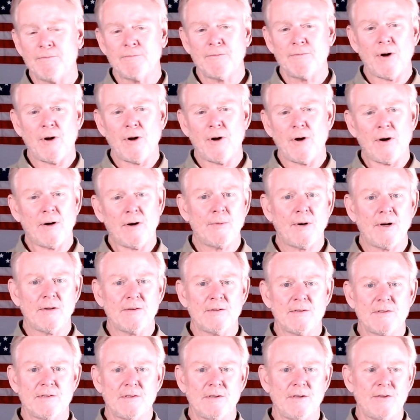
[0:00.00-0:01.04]
talking about
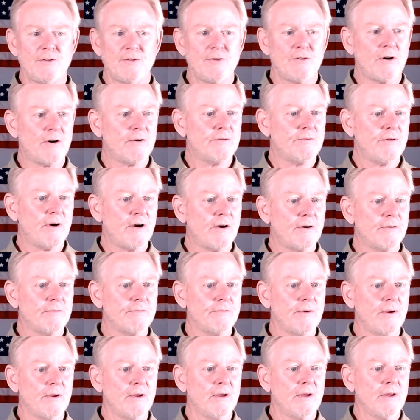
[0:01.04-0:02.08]
this EGR valve?
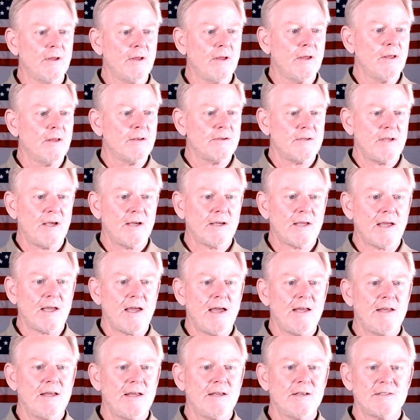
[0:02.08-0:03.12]
Tech
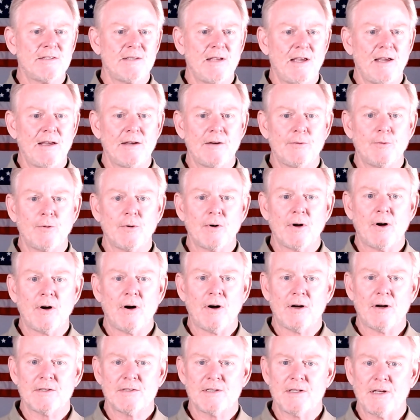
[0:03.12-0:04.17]
A is saying it will
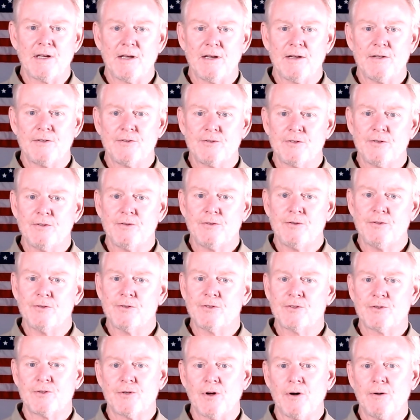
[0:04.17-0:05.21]
cause the engine to
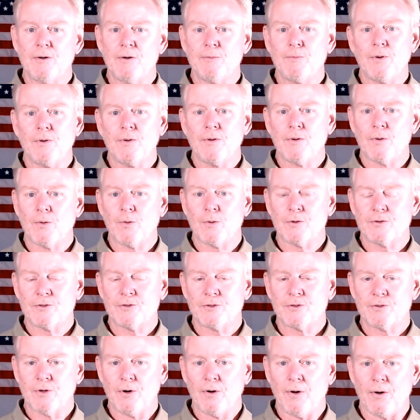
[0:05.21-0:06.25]
stumble or
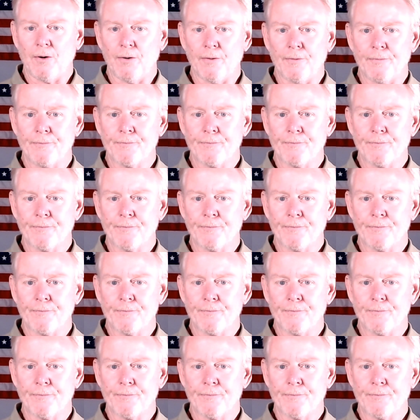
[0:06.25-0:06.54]
stall.